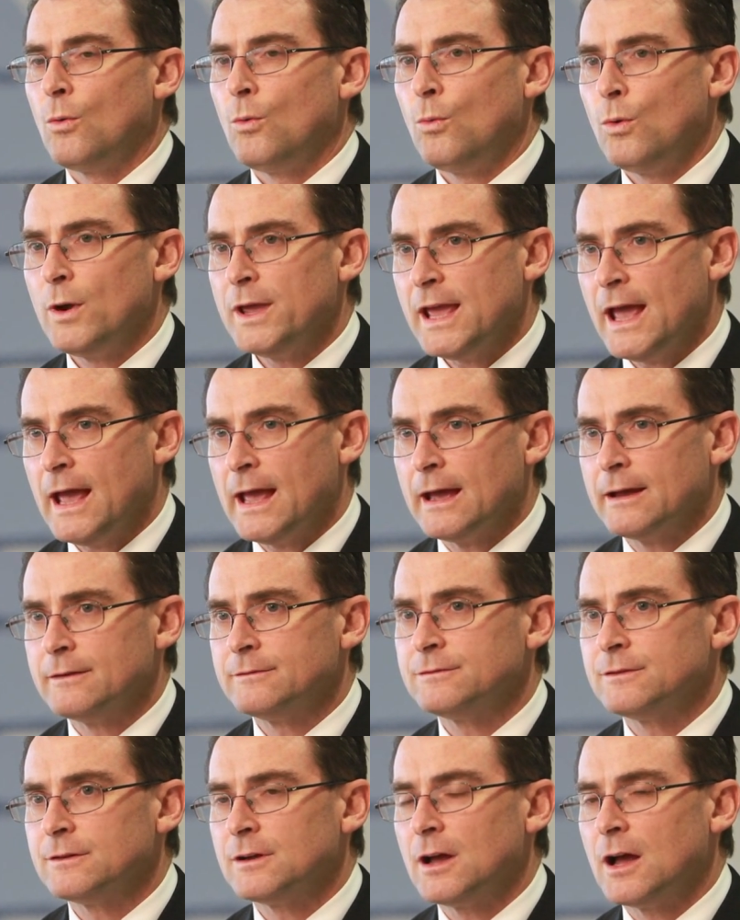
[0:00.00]
We
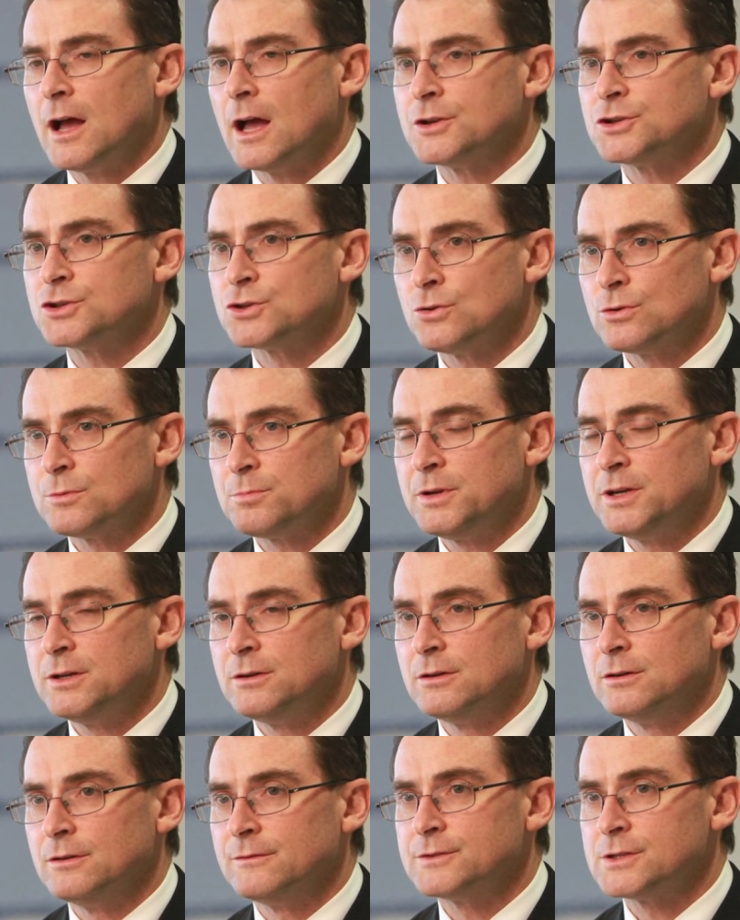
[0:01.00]
have a short
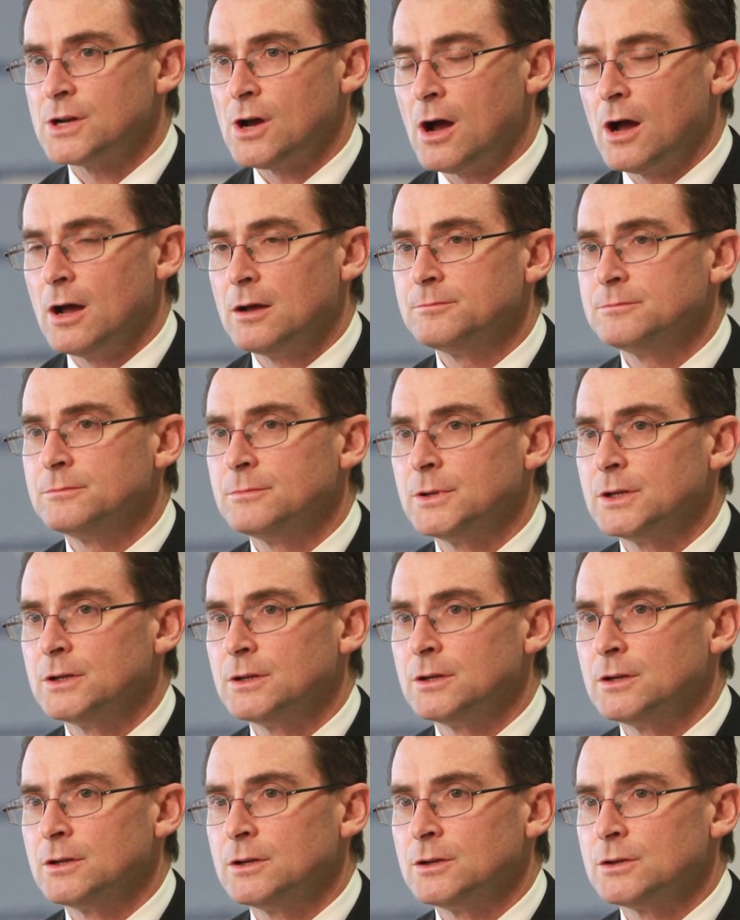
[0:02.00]
period of time
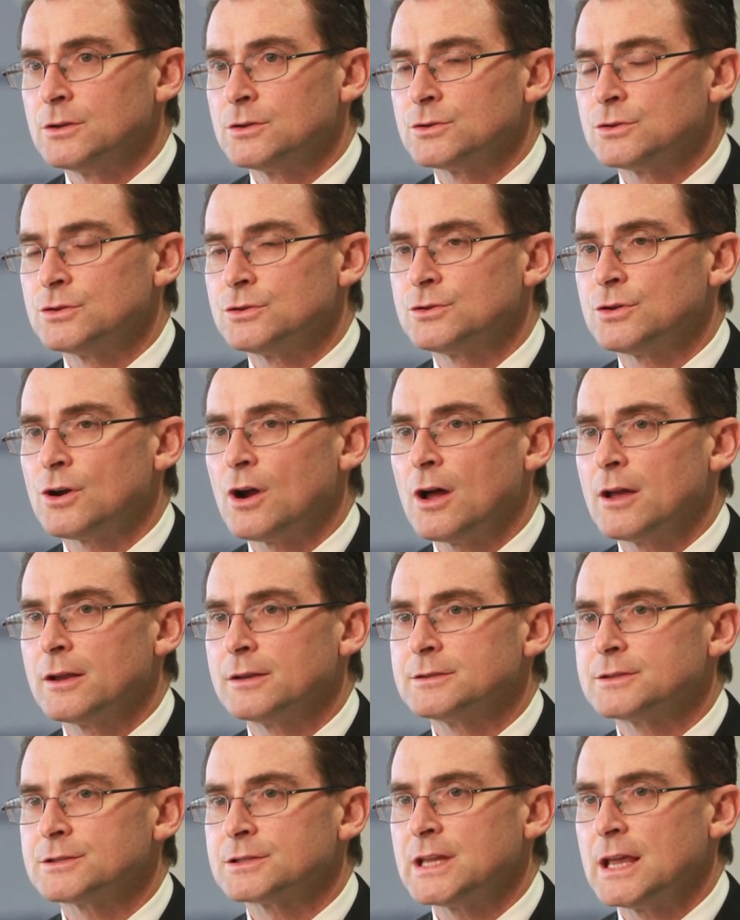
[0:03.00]
to try
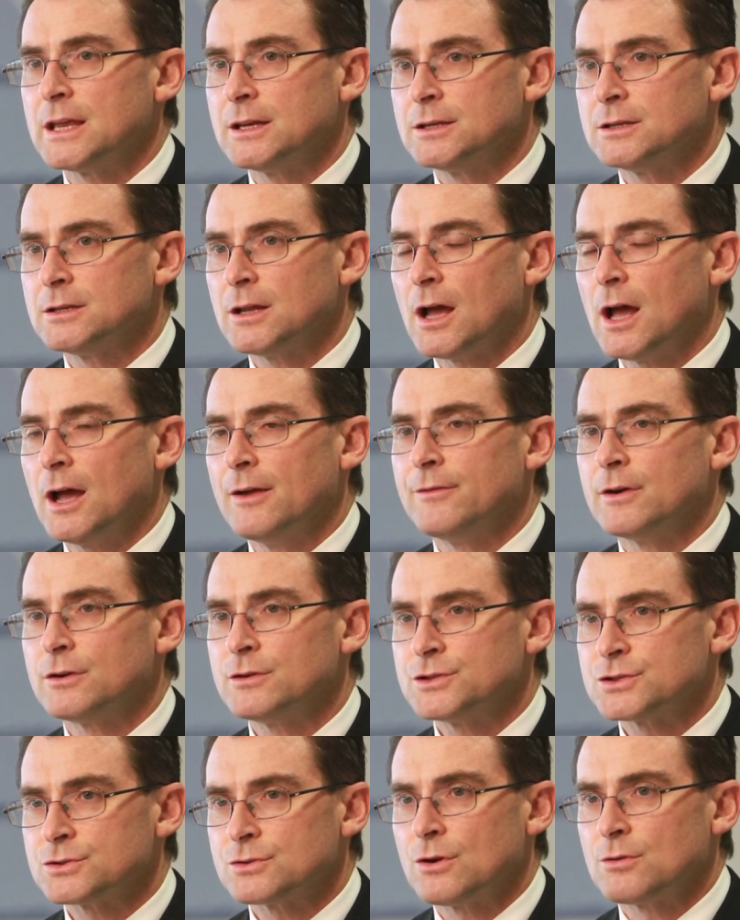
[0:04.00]
and send a
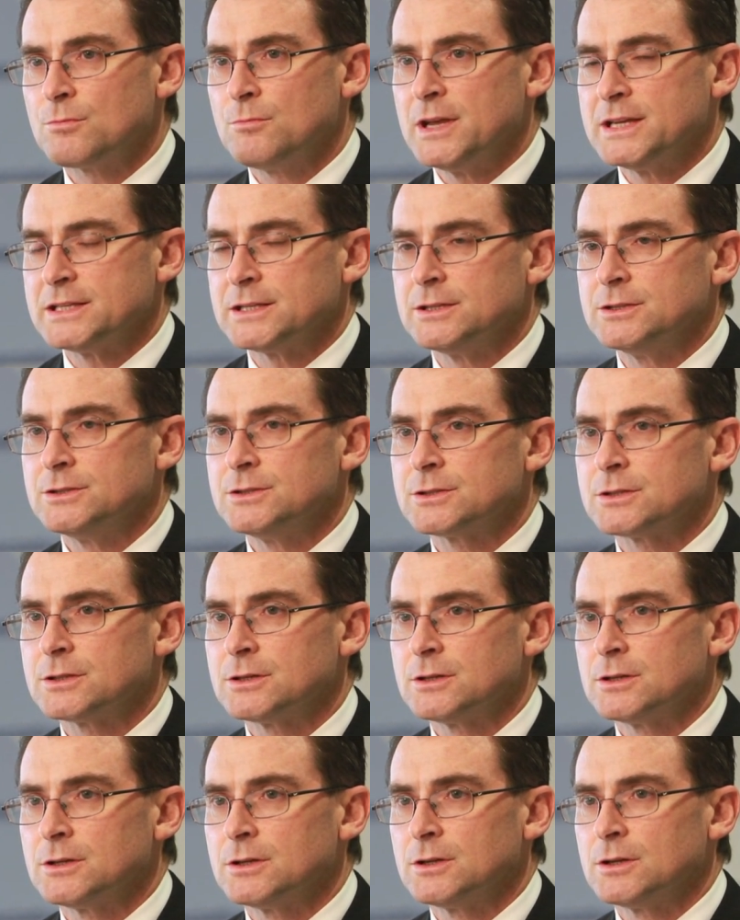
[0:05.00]
very strong message
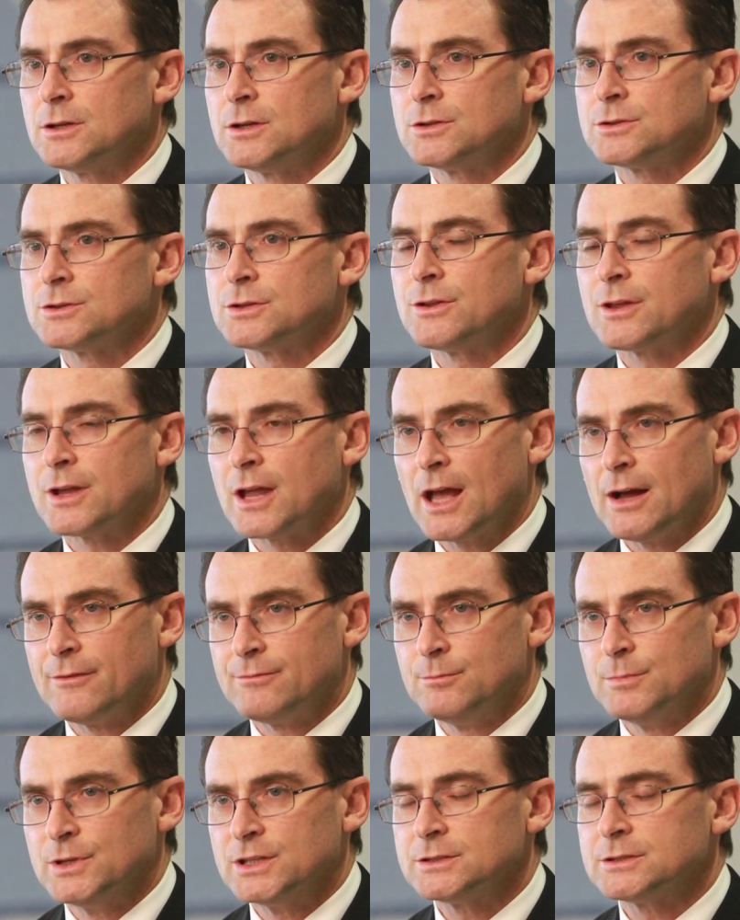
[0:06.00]
to the
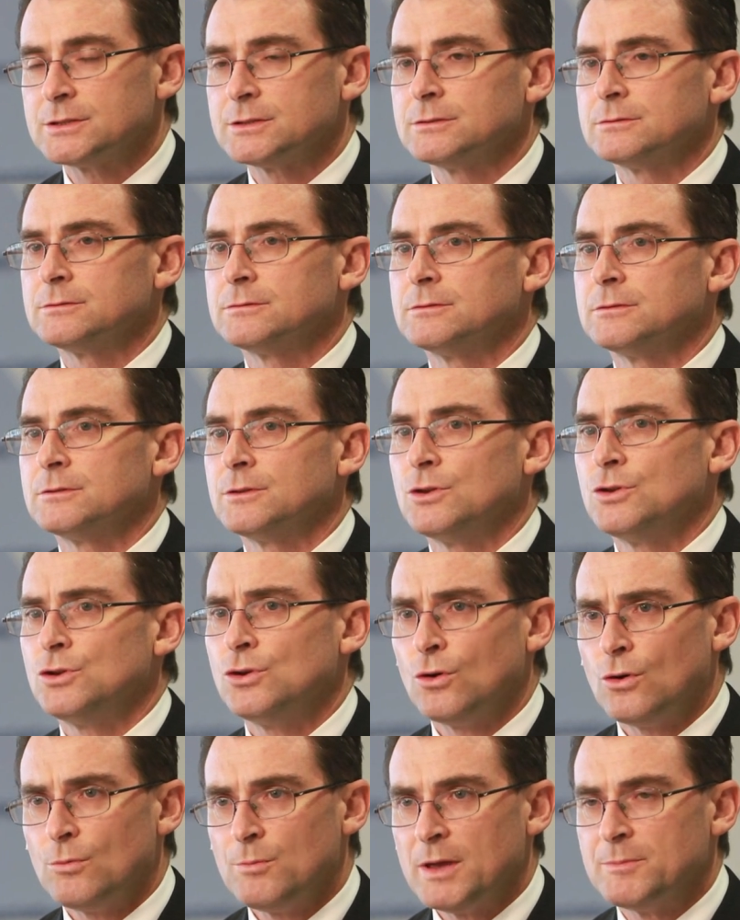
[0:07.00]
government,
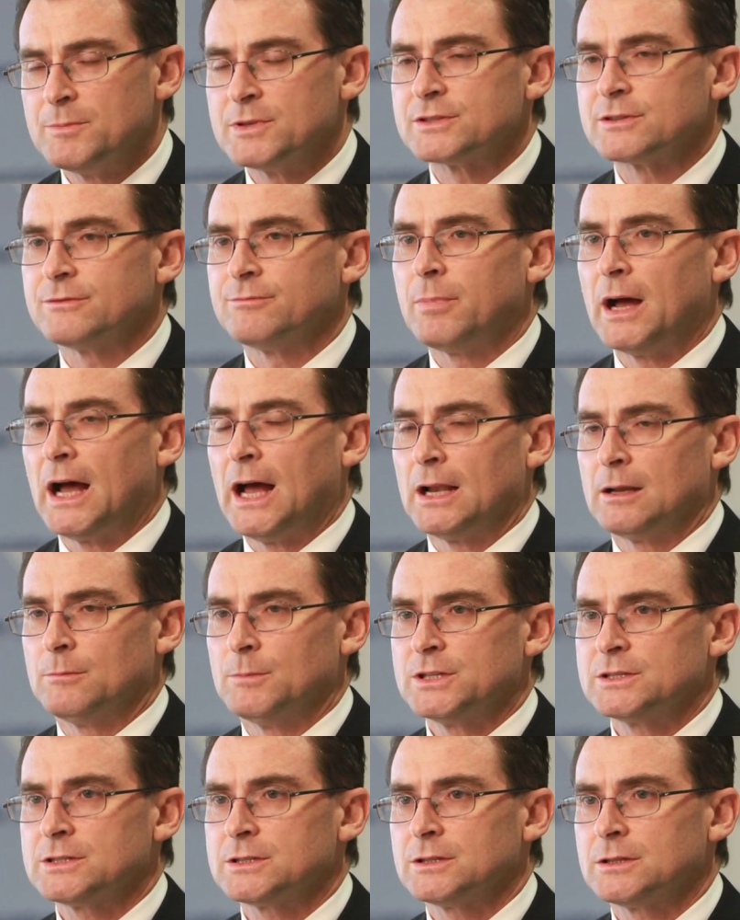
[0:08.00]
your members of
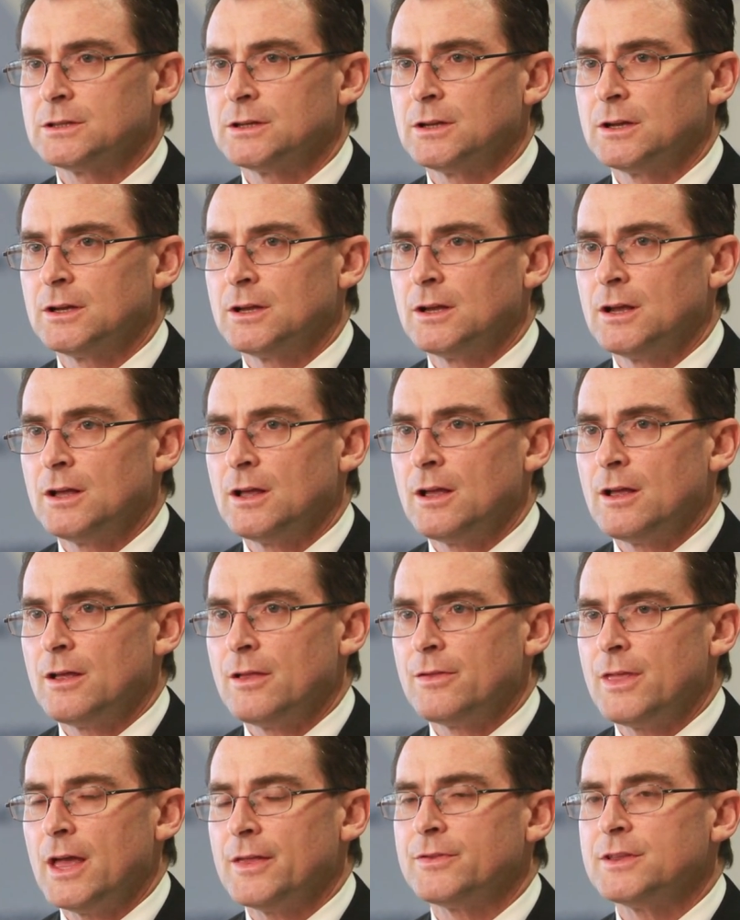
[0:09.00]
Parliament,
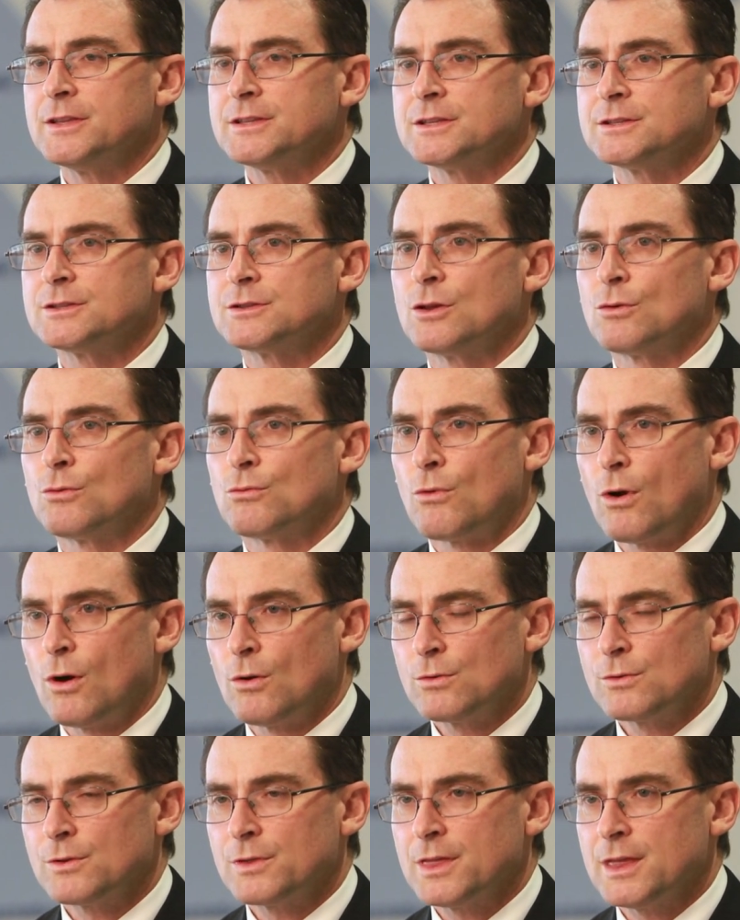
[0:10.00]
that this is the
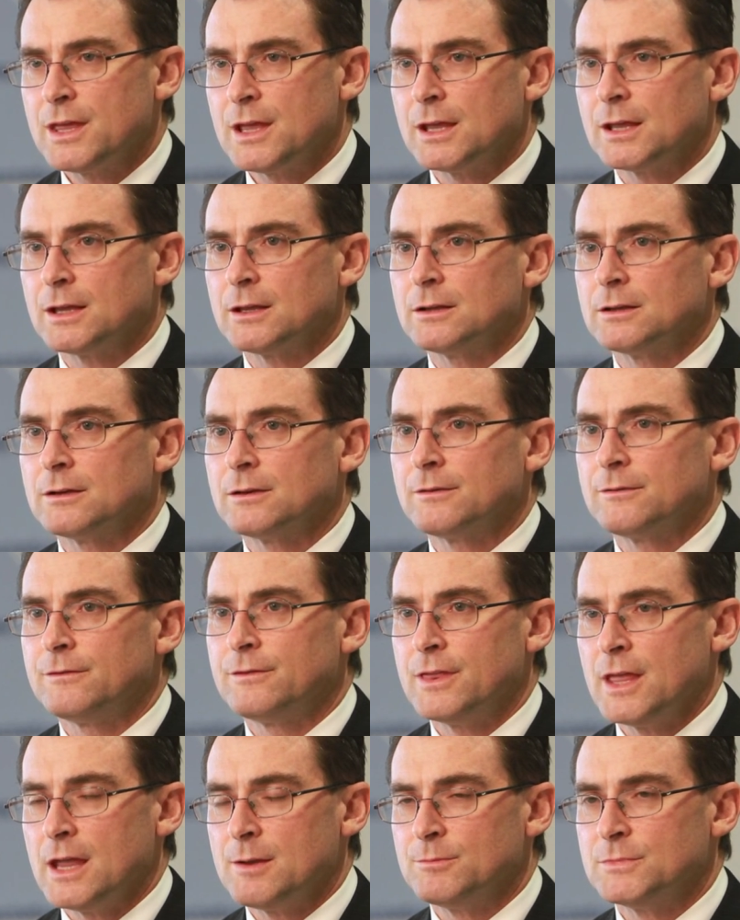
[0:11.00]
wrong thing
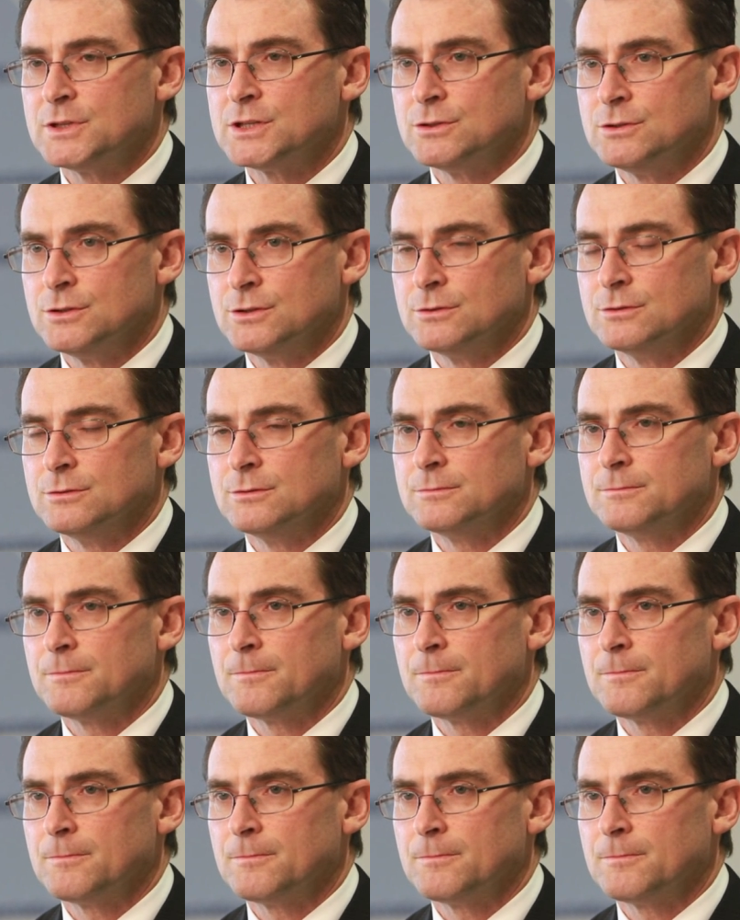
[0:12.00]
for them to do.